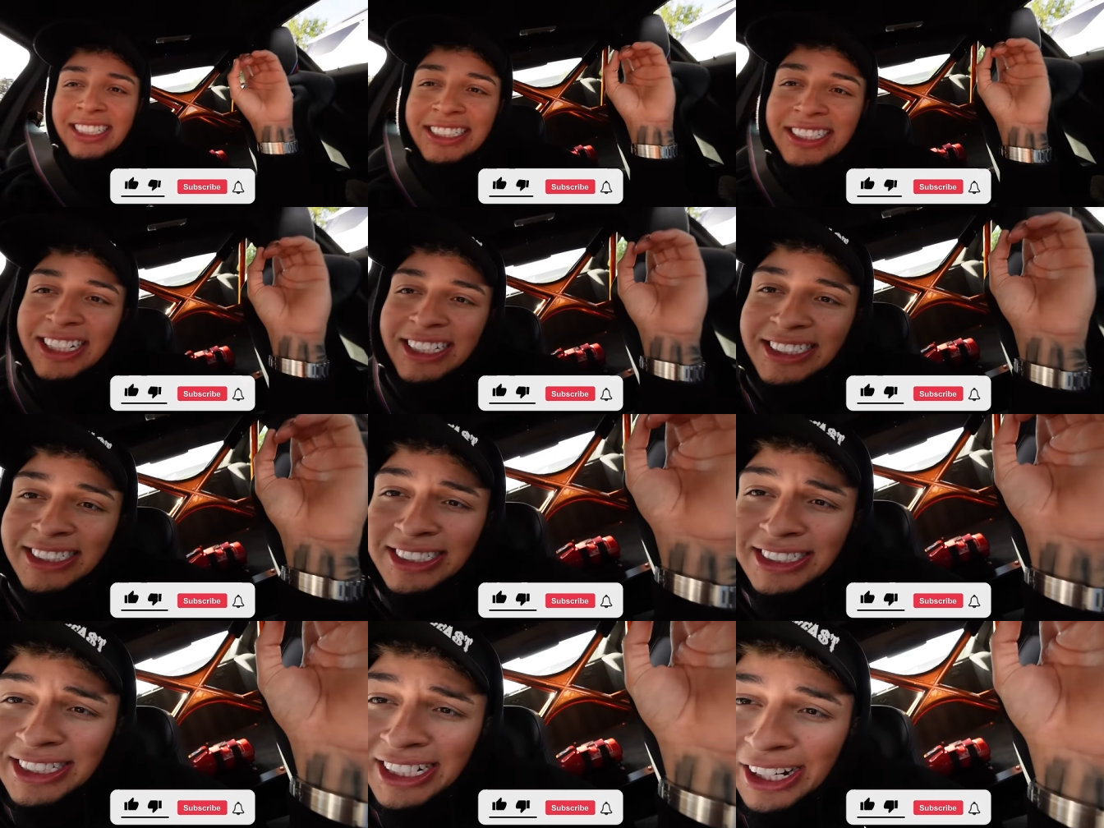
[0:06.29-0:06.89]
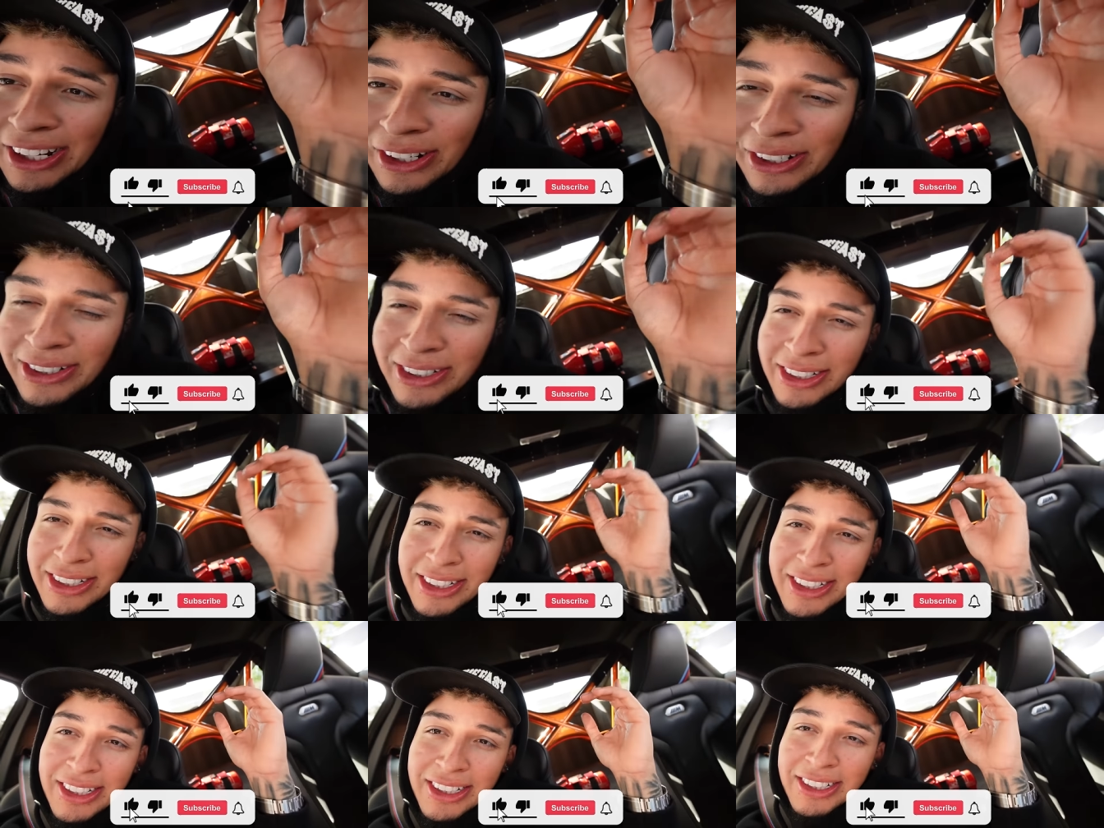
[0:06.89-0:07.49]
as you guys can tell.
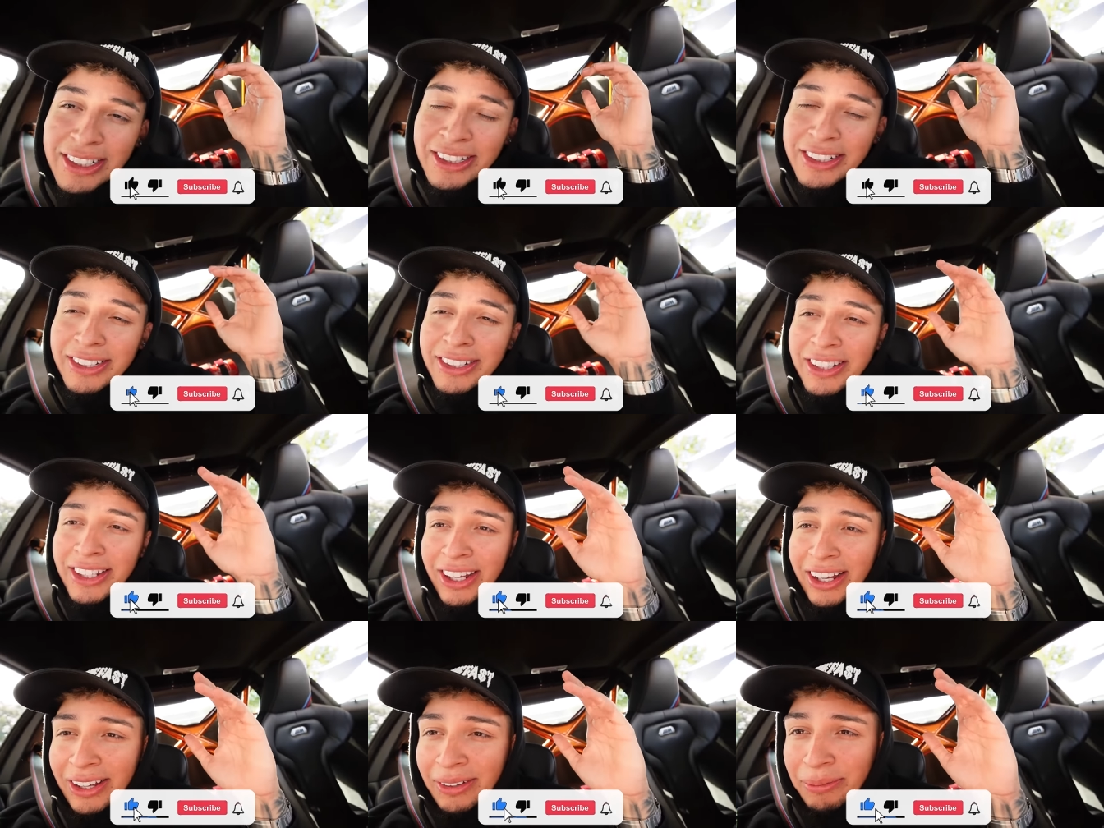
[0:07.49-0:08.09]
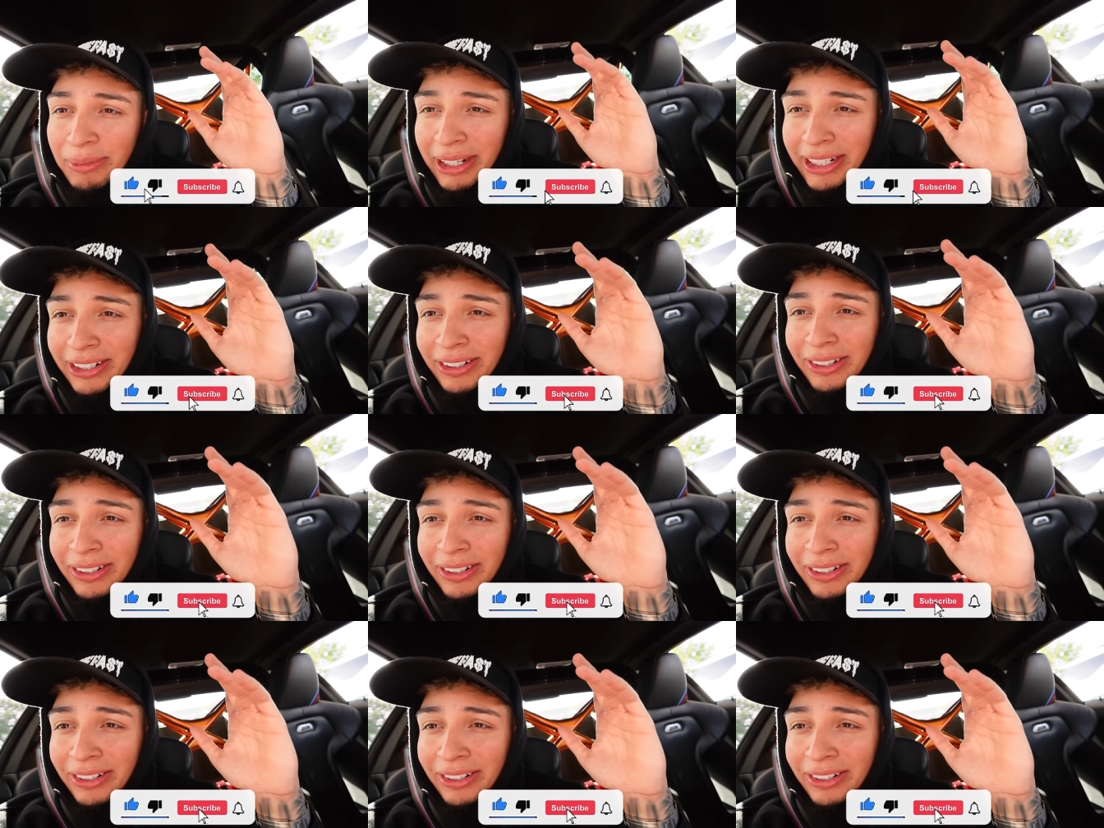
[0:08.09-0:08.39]
Not my